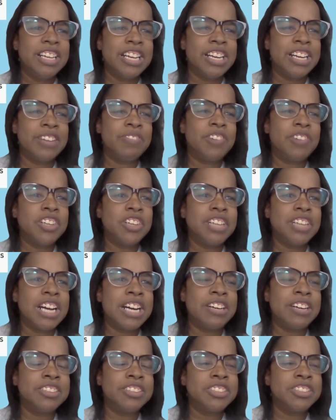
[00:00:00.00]
And I'm all,
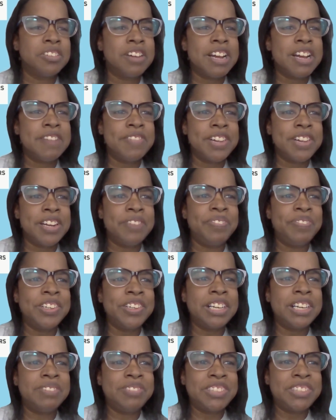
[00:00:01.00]
I also have
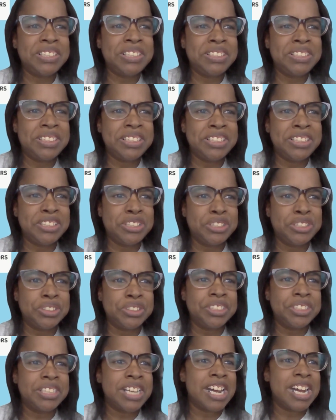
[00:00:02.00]
epilepsy
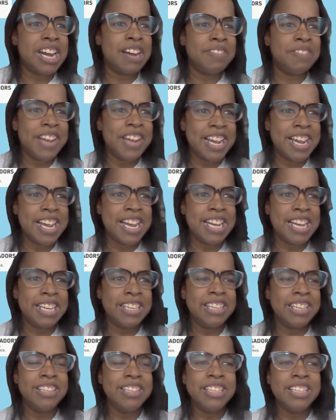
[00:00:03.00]
seizures that I've
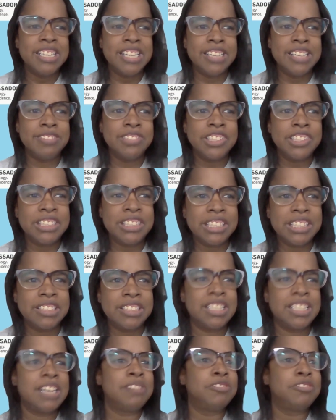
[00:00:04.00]
had ever
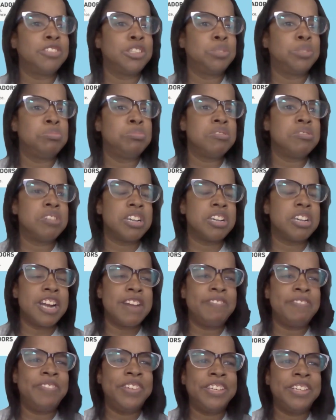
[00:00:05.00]
since I was born.
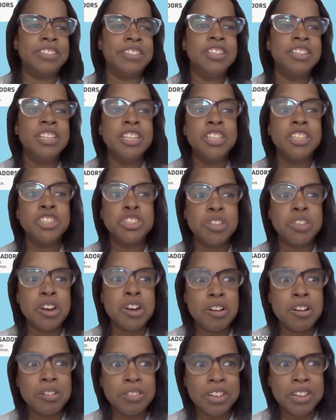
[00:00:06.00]
I've been
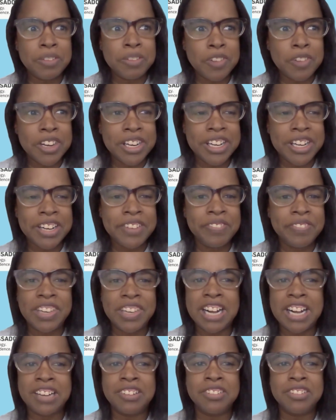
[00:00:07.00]
struggling with it,
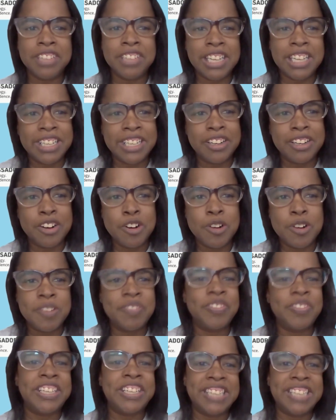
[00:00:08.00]
but I don't let it
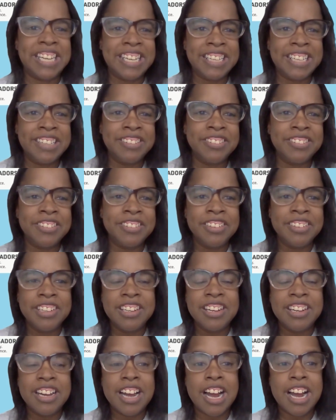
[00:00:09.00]
hold me down.
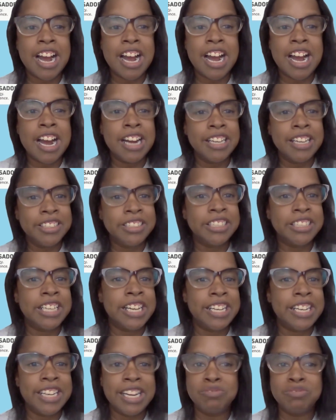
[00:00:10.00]
I
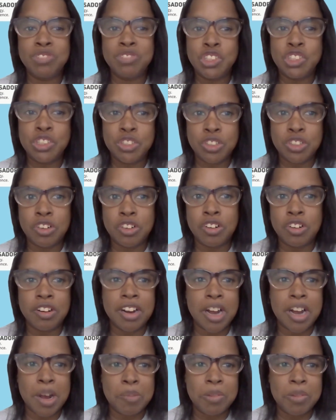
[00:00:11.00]
say I'm strong.
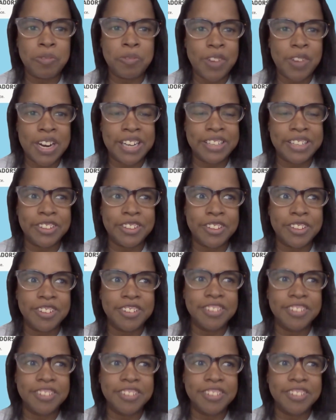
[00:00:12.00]
I'm a fighter.